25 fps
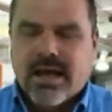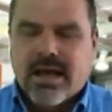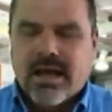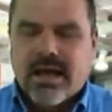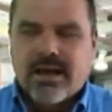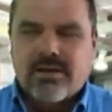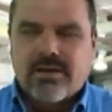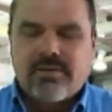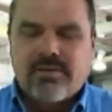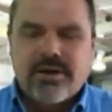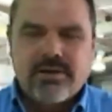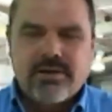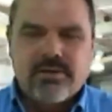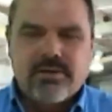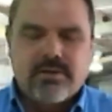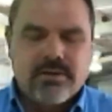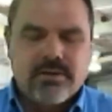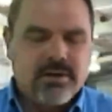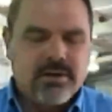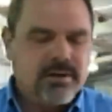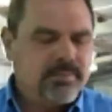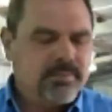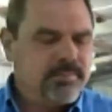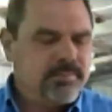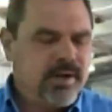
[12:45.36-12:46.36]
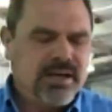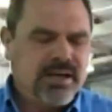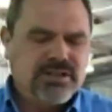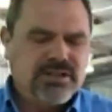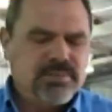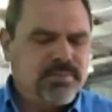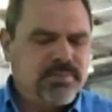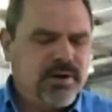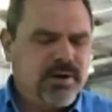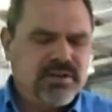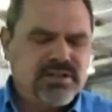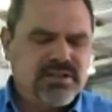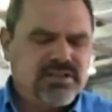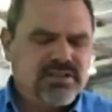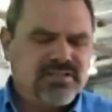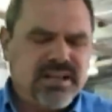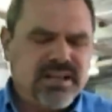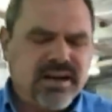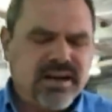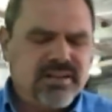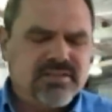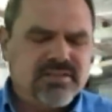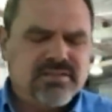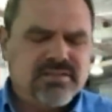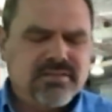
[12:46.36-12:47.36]
uh, critical uh, major project
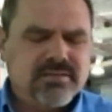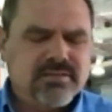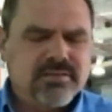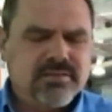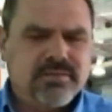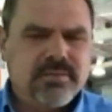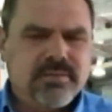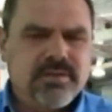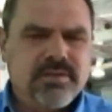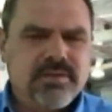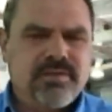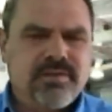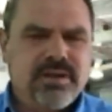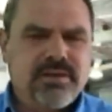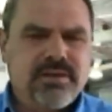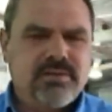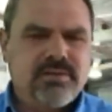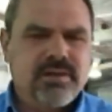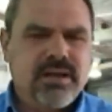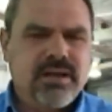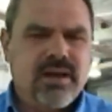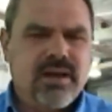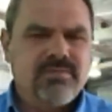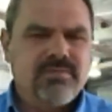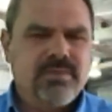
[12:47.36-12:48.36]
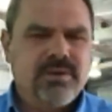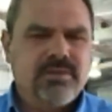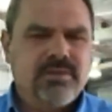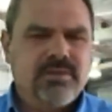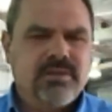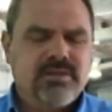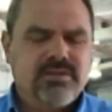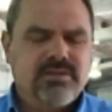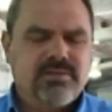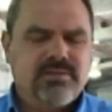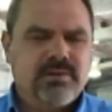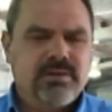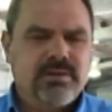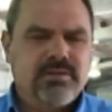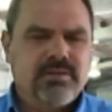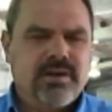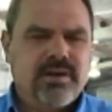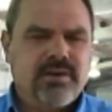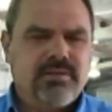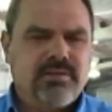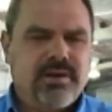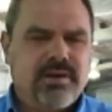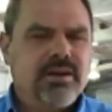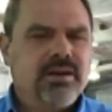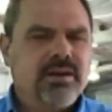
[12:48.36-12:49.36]
status from the federal government. We've we've
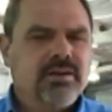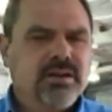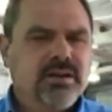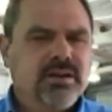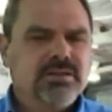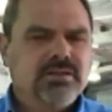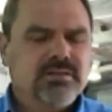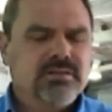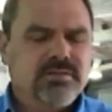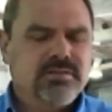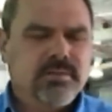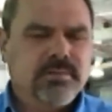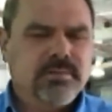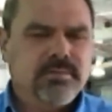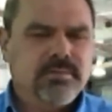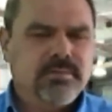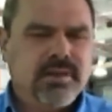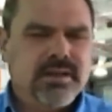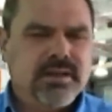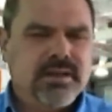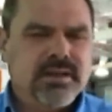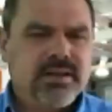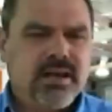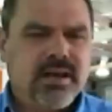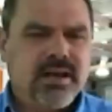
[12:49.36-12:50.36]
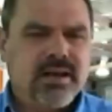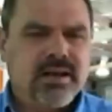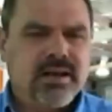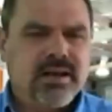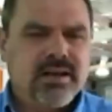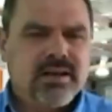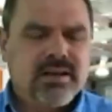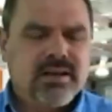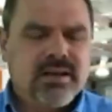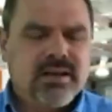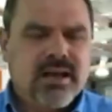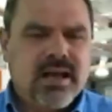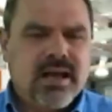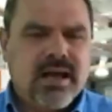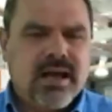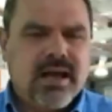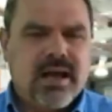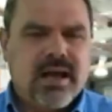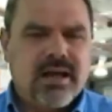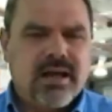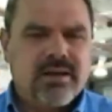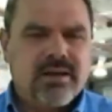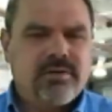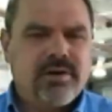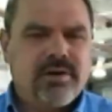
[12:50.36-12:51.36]
had recognition from the uh,
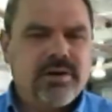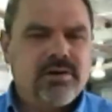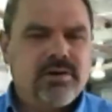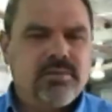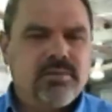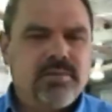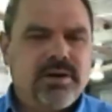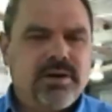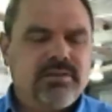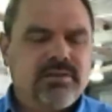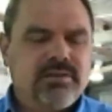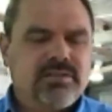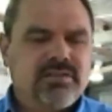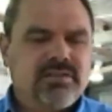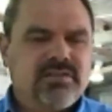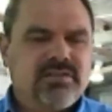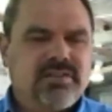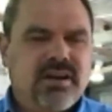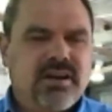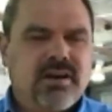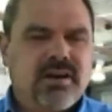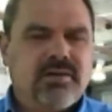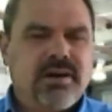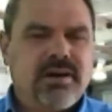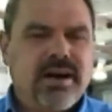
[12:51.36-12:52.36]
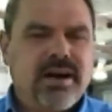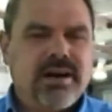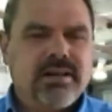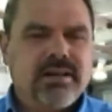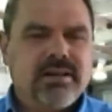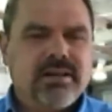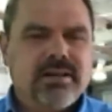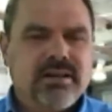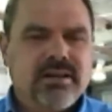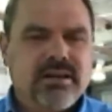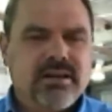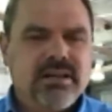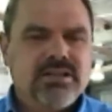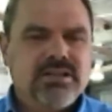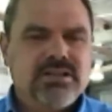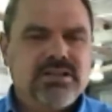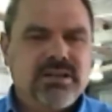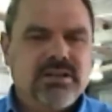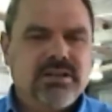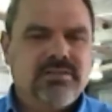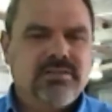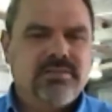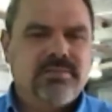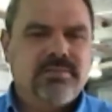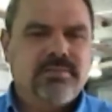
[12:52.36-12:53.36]
uh Critical Minerals Accelerator
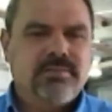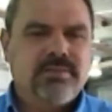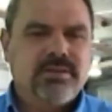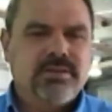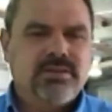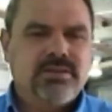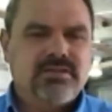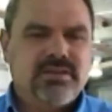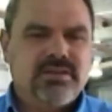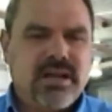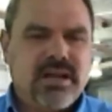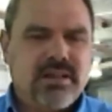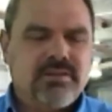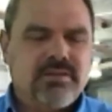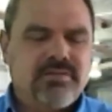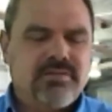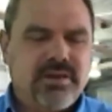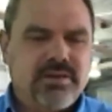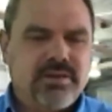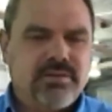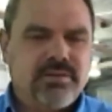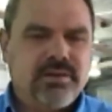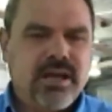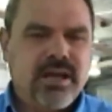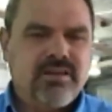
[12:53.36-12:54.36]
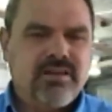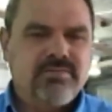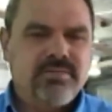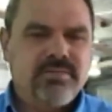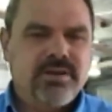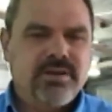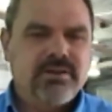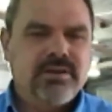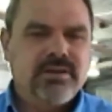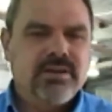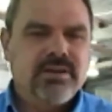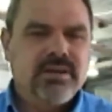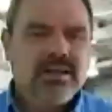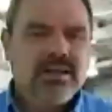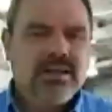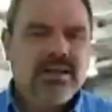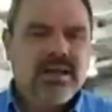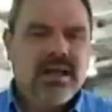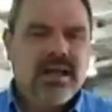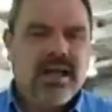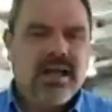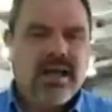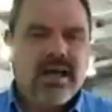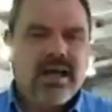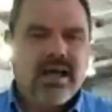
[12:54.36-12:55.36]
Initiative, which is another federal government
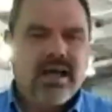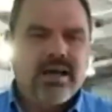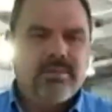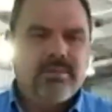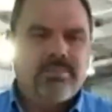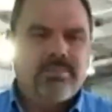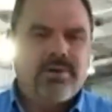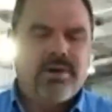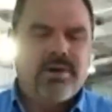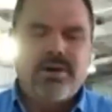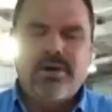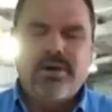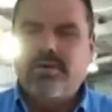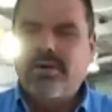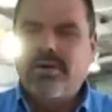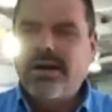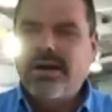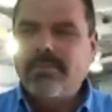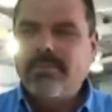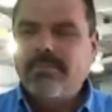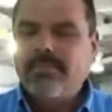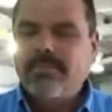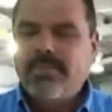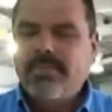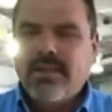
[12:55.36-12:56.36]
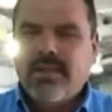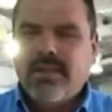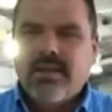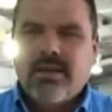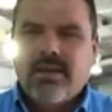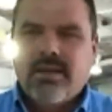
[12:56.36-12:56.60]
uh, program.